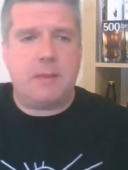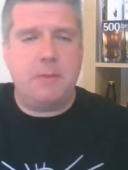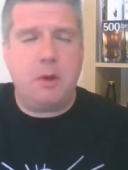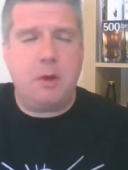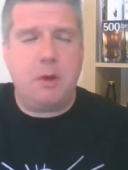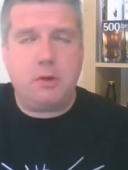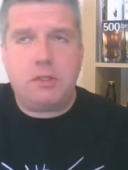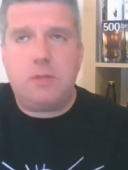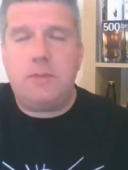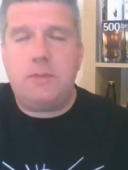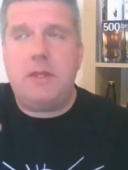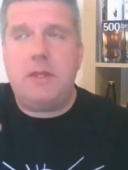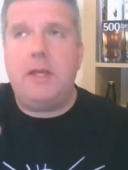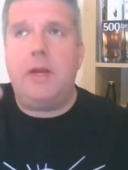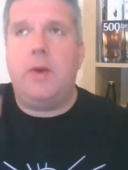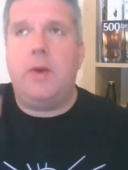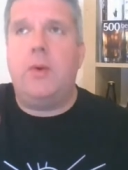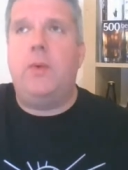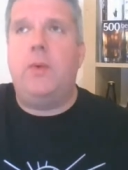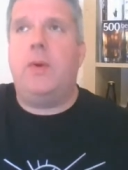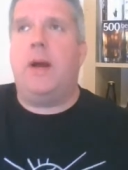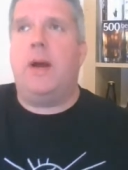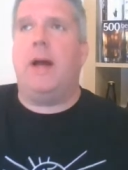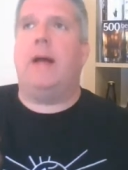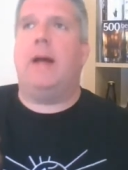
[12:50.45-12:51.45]
I'm not somebody
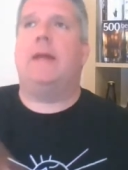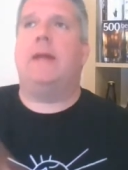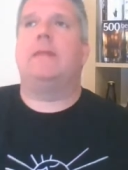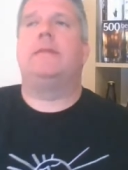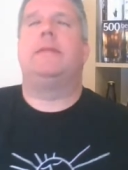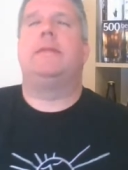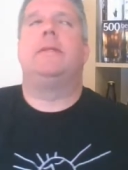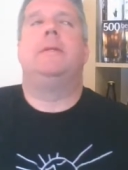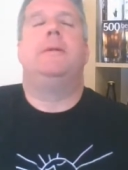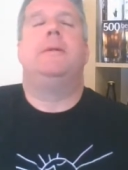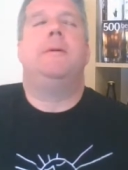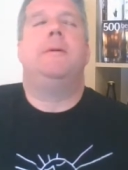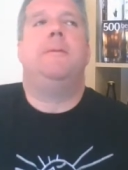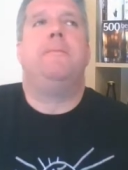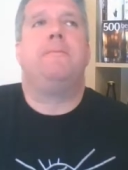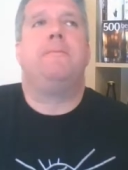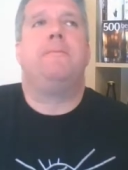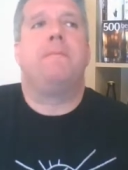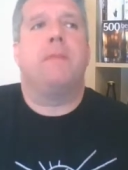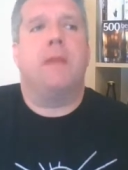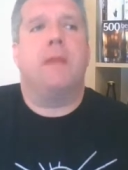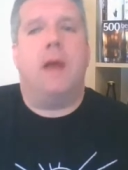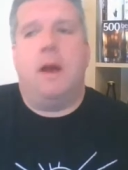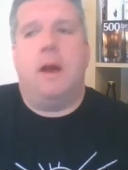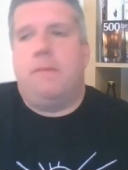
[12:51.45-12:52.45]
who has...
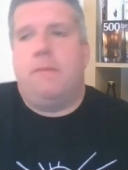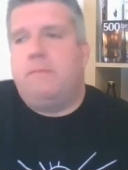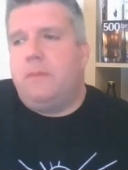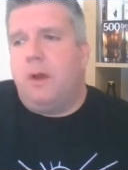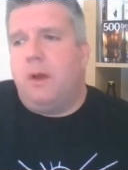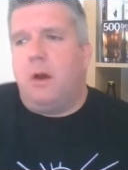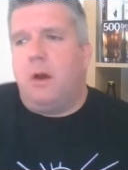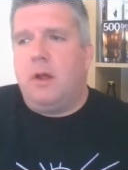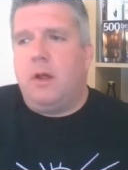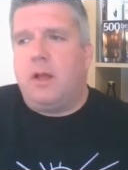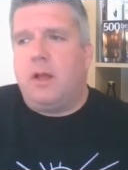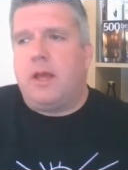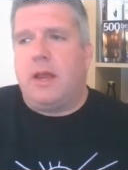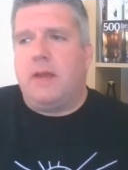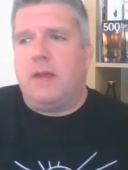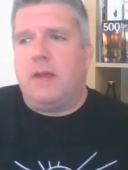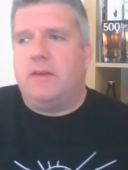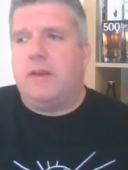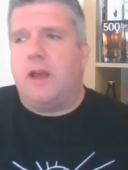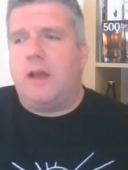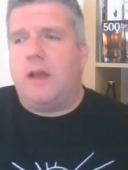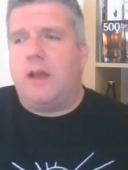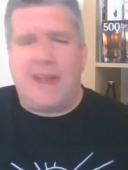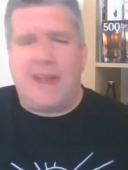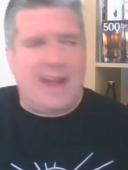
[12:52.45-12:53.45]
I'm not a kind
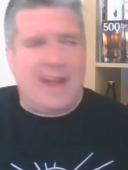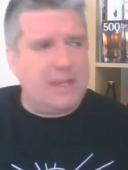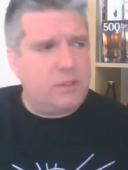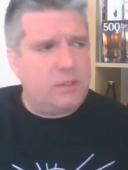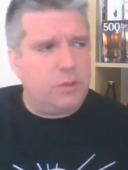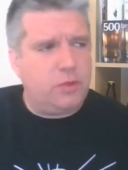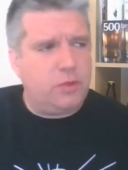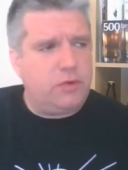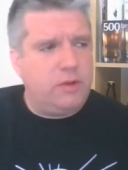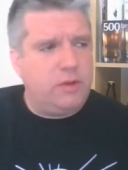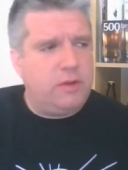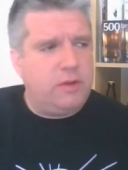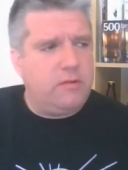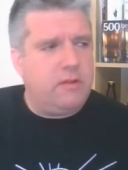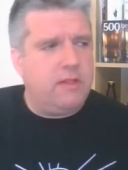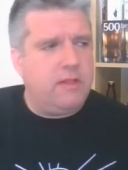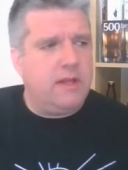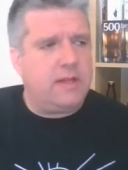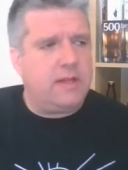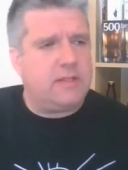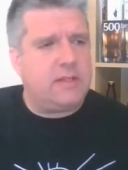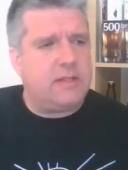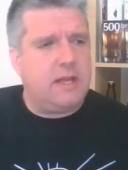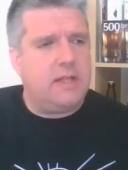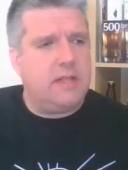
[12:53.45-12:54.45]
of casual drinker in
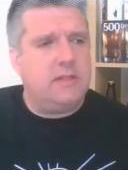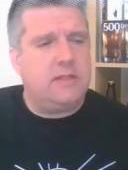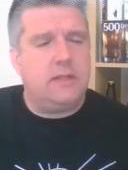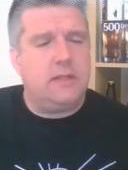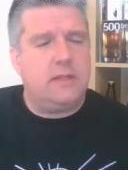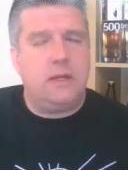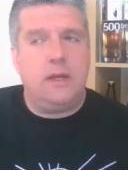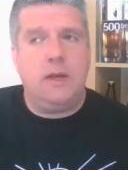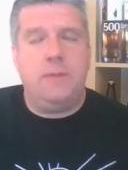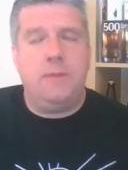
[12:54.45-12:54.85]
that sense.